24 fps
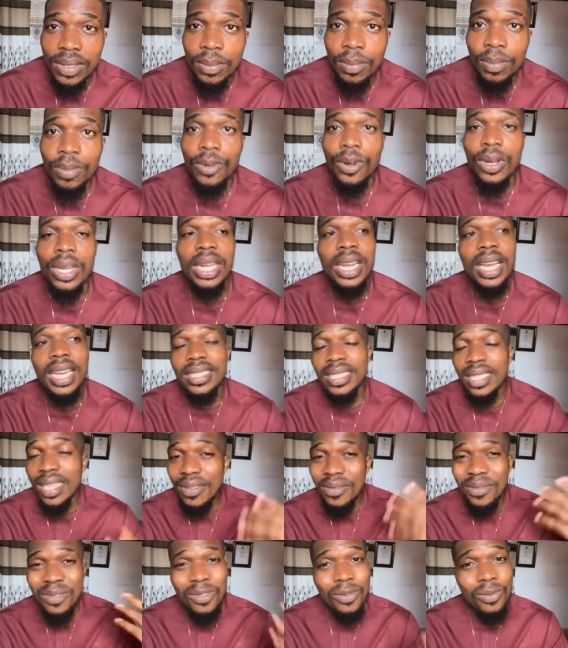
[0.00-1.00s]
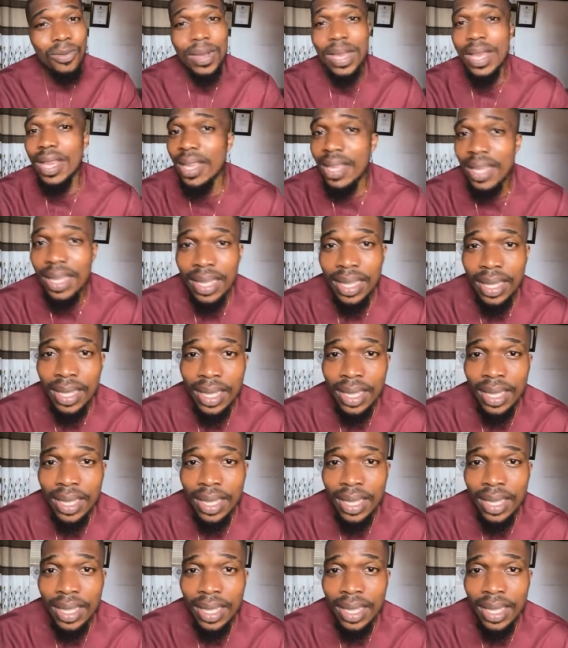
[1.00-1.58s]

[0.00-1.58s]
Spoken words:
Broilers everywhere.